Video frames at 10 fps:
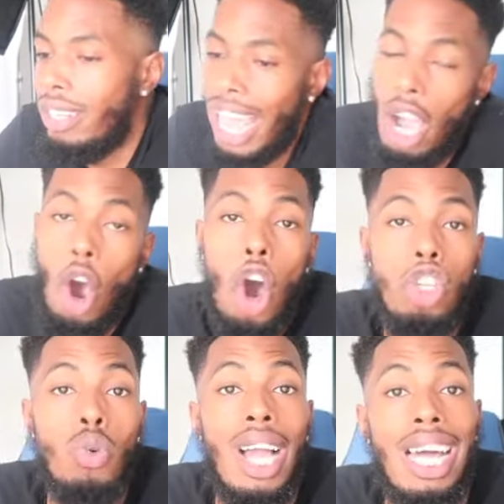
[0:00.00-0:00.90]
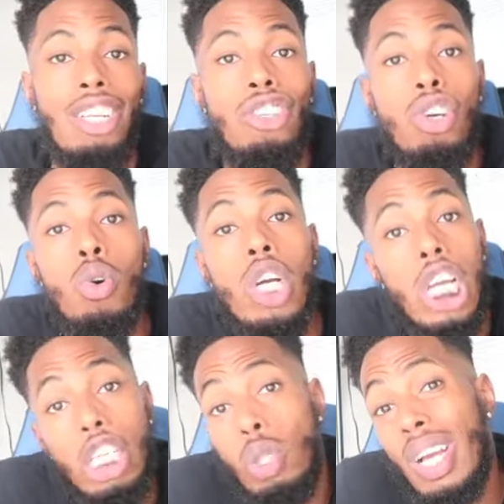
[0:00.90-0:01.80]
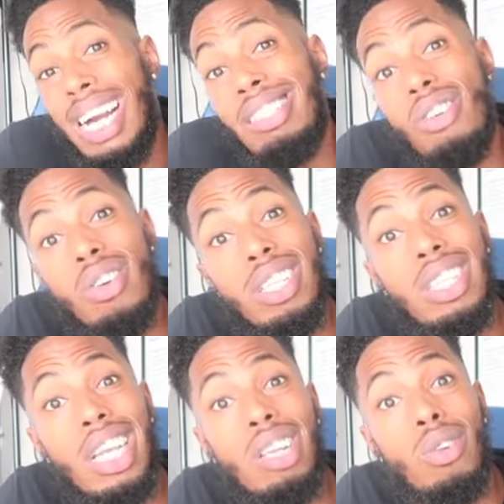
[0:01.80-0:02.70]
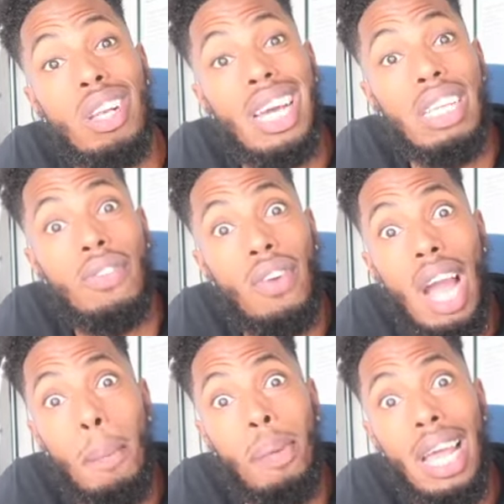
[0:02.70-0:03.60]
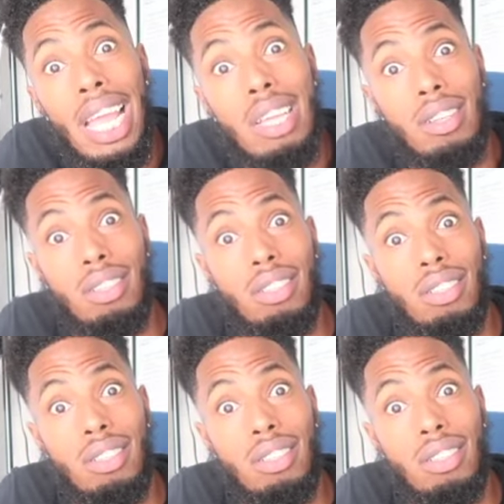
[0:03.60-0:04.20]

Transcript: Now all you gotta do is you gotta serve the chicken on a nice fried plate.